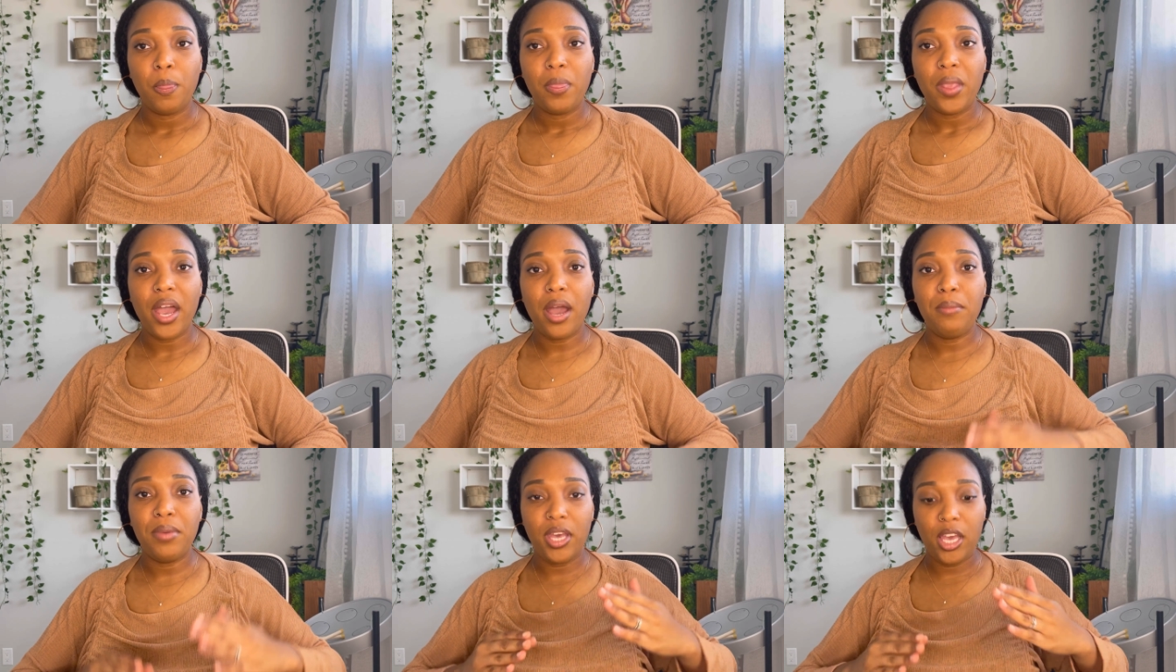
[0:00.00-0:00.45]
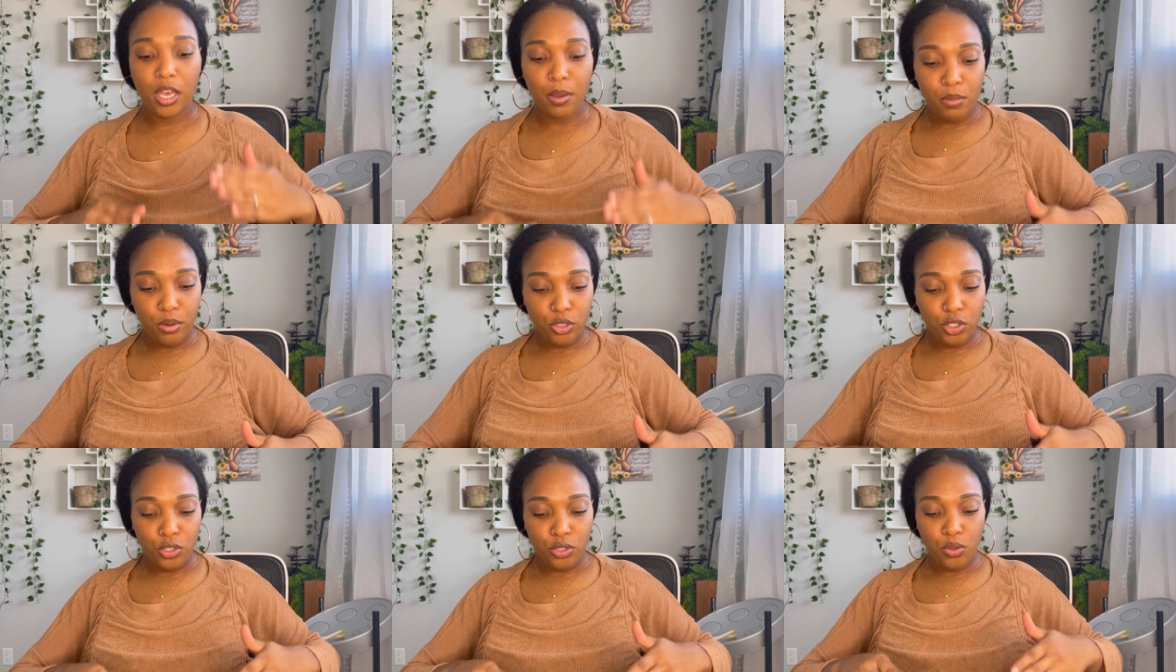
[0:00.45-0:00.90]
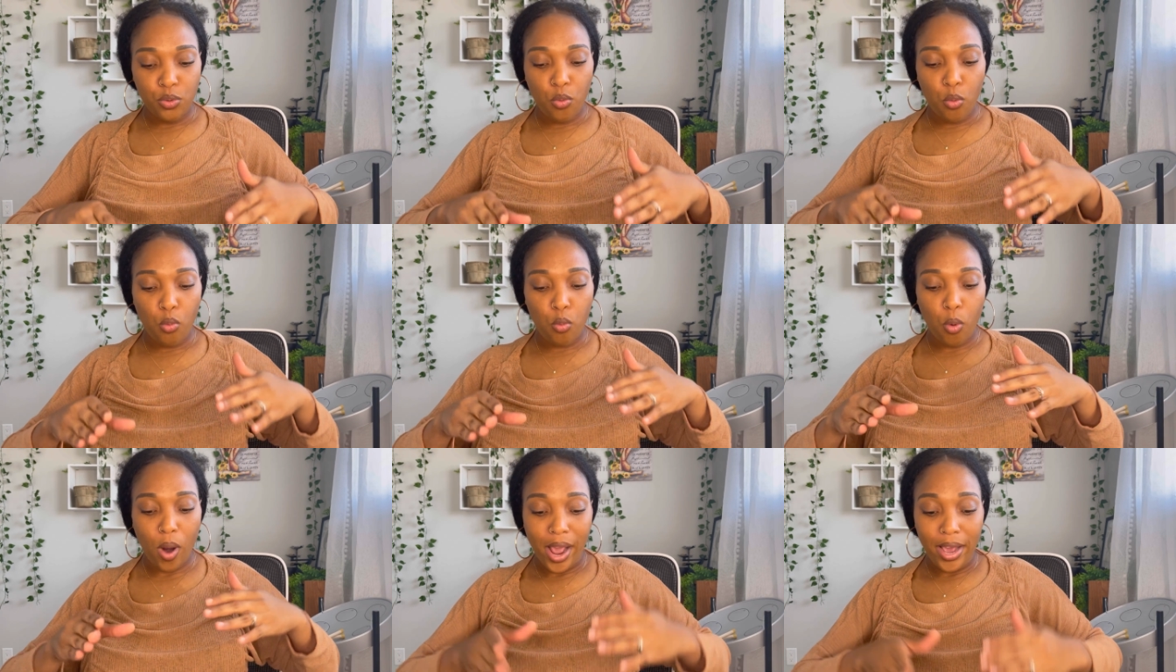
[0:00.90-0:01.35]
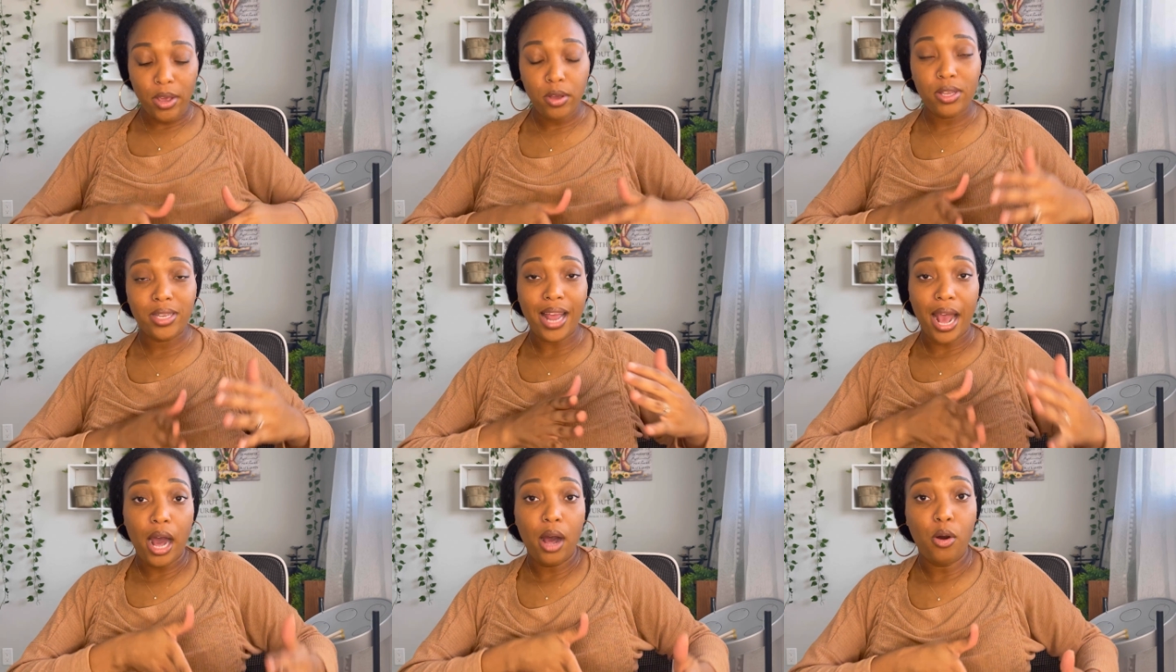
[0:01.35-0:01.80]
I'm able to write
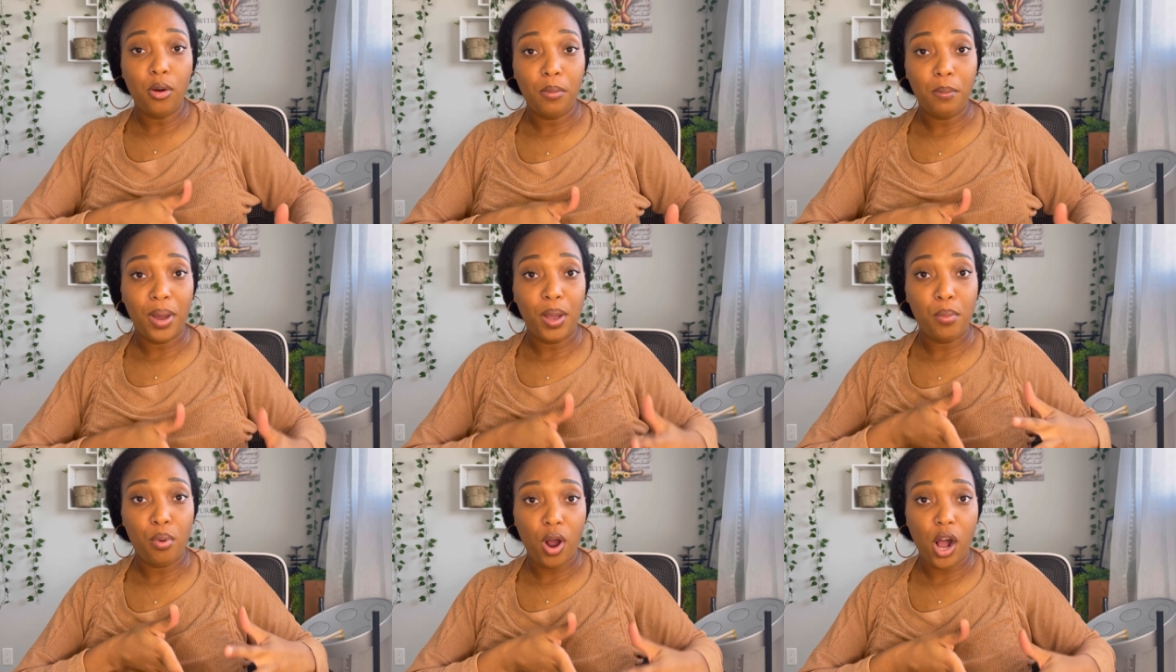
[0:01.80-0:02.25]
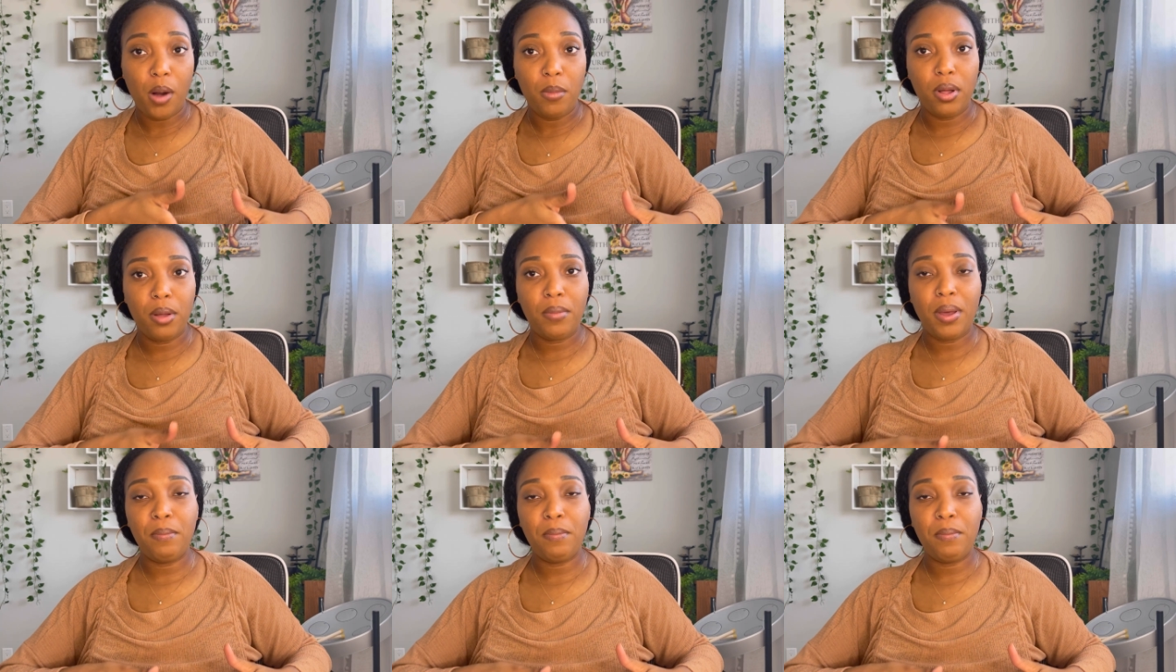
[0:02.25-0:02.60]
down my problem,